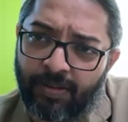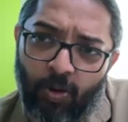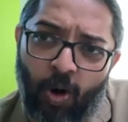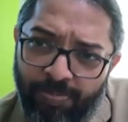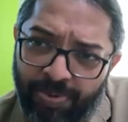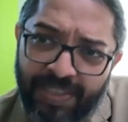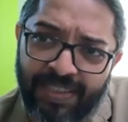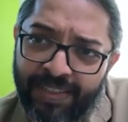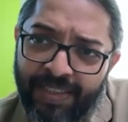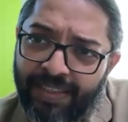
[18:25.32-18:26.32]
No
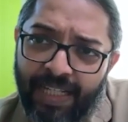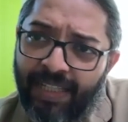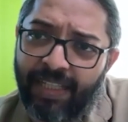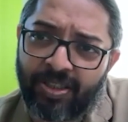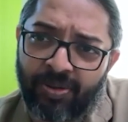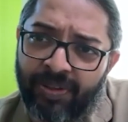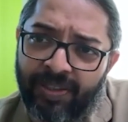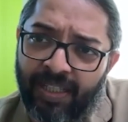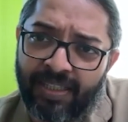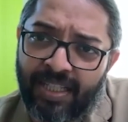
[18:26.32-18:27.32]
person in Delhi is going to
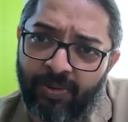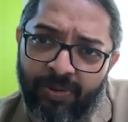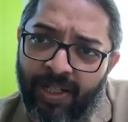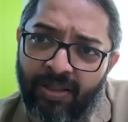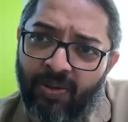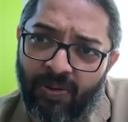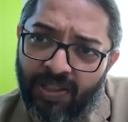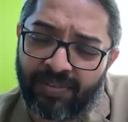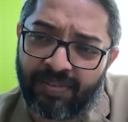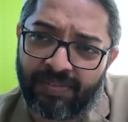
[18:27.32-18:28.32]
tell us how to run Goa.